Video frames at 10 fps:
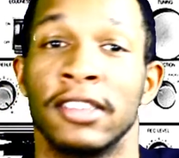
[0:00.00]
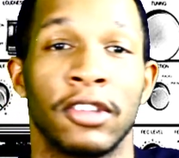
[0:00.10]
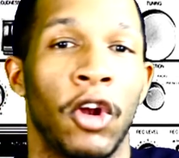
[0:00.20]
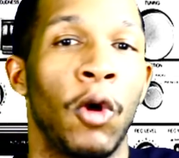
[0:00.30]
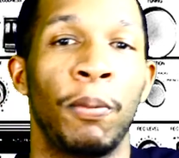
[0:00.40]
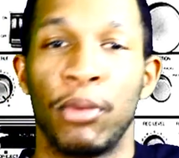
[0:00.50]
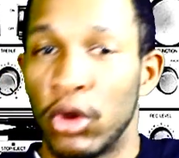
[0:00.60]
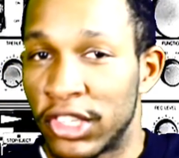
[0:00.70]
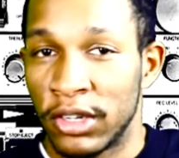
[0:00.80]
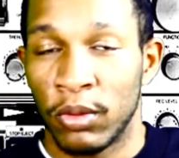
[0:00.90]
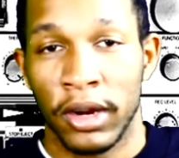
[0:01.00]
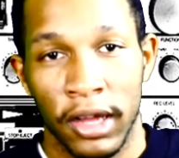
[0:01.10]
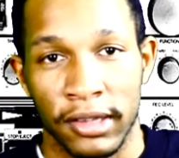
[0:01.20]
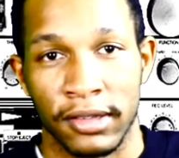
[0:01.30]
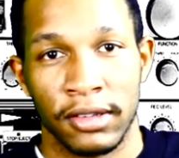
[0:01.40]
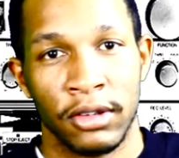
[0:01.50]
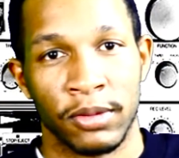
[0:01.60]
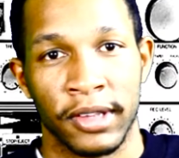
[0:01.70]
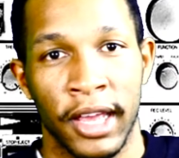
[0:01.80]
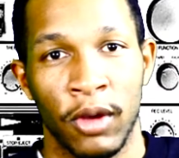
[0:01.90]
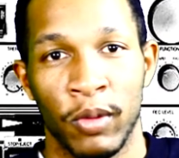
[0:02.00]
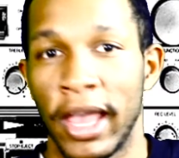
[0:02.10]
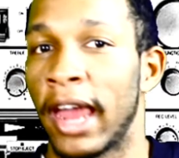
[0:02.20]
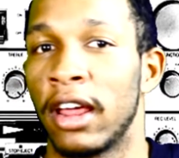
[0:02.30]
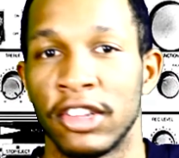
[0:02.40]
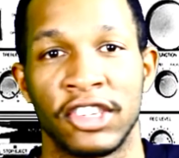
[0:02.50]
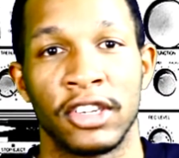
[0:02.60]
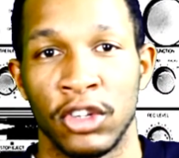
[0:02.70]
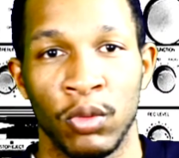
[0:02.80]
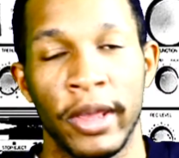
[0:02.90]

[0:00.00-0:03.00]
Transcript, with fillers: So don't bullshit with us. You know what I'm saying? We got other shit to do.